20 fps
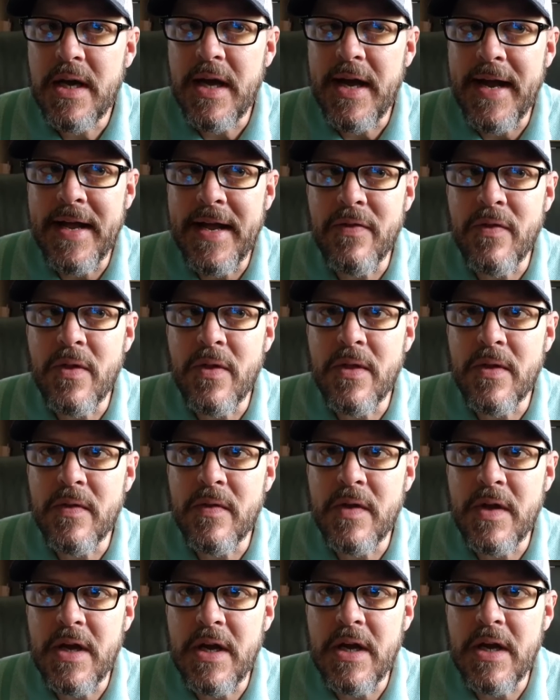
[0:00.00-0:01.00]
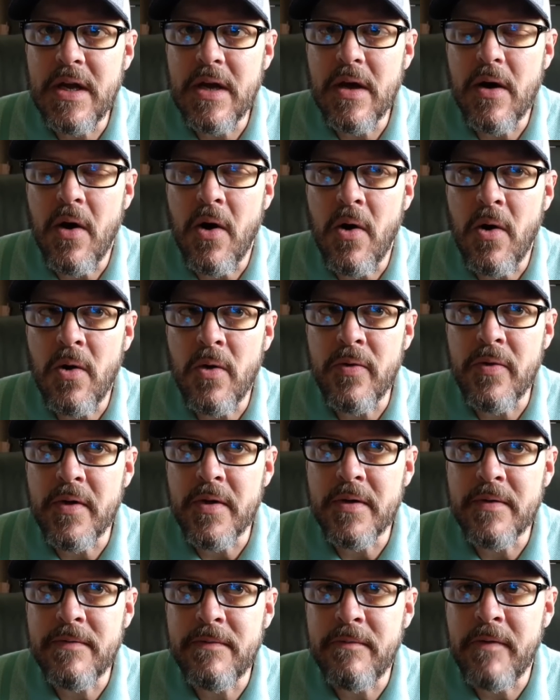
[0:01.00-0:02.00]
And the all
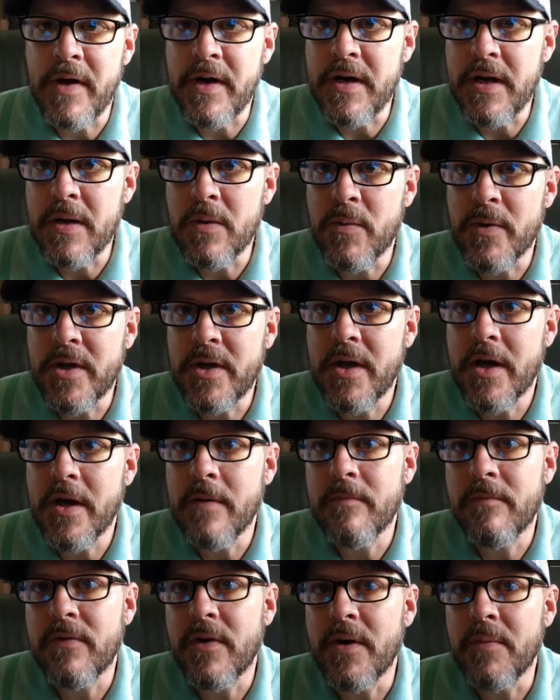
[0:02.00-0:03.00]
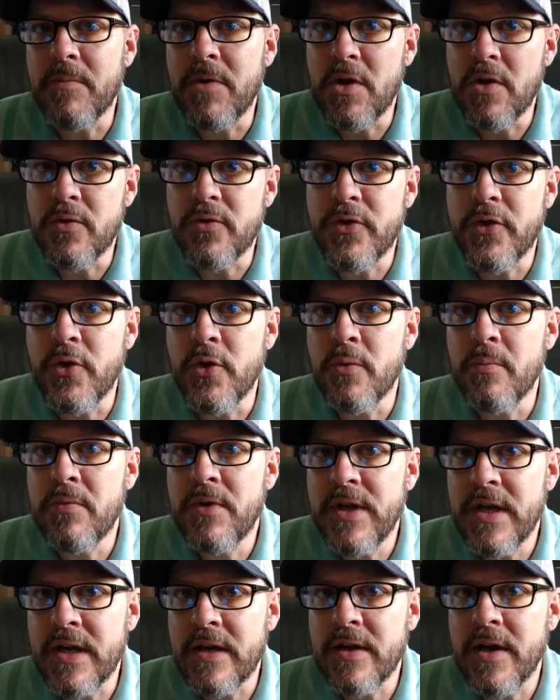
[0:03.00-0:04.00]
the funding would come from YouTube,
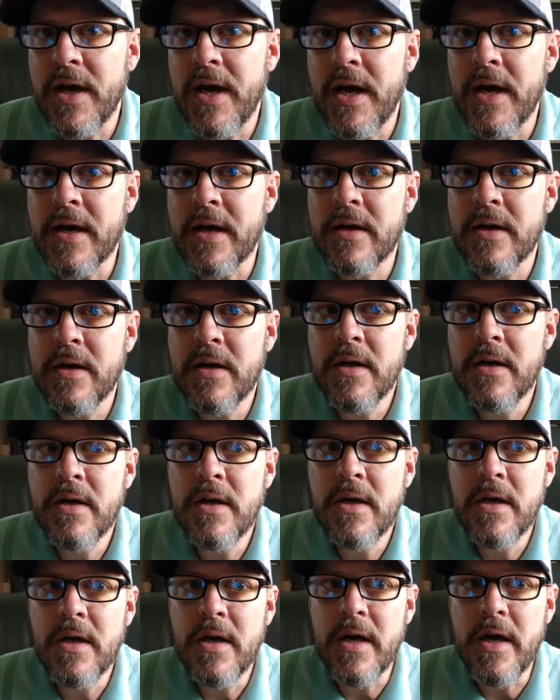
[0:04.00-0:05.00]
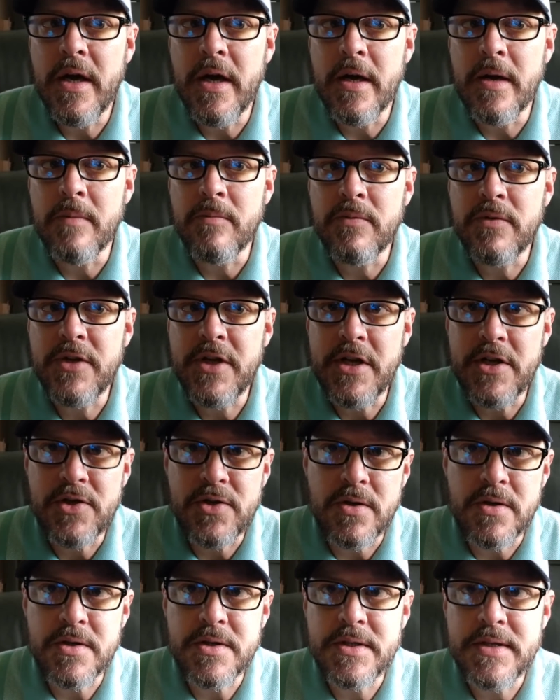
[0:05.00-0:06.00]
TikTok,
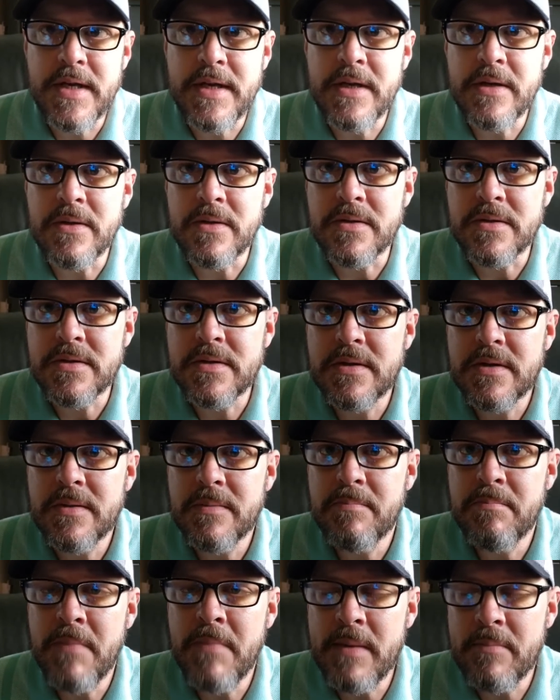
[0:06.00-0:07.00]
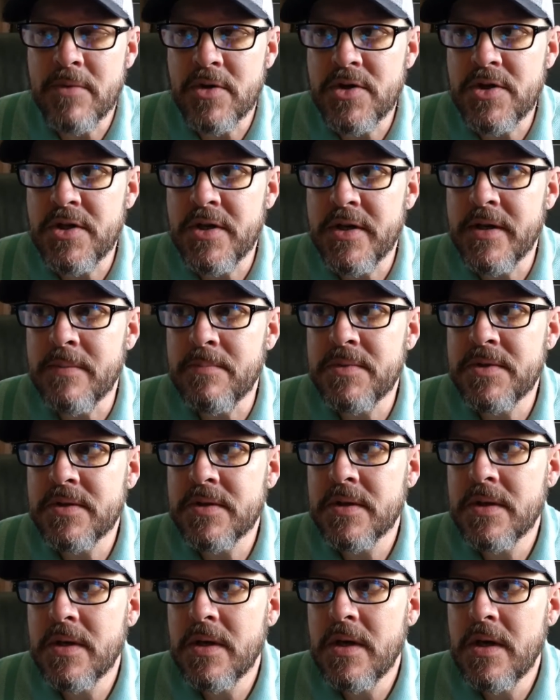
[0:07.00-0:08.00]
t-shirt sales,
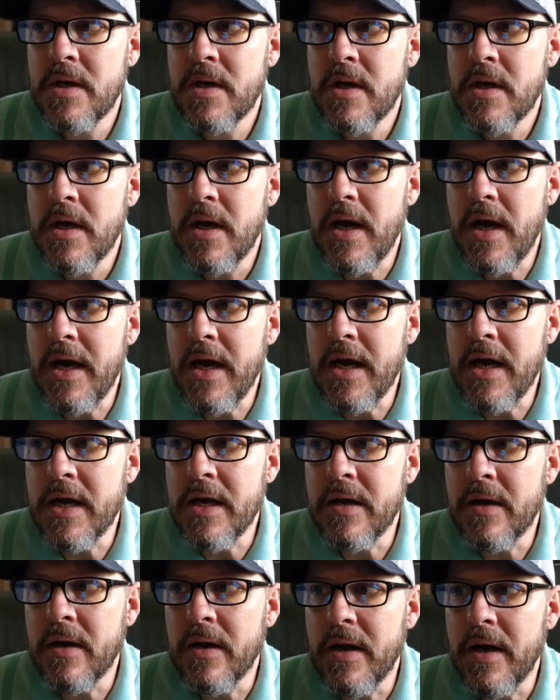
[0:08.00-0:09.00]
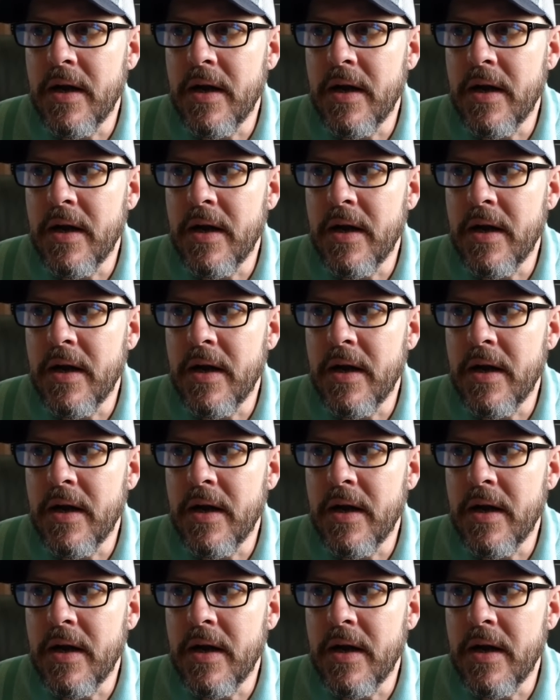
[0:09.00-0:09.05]
memberships, and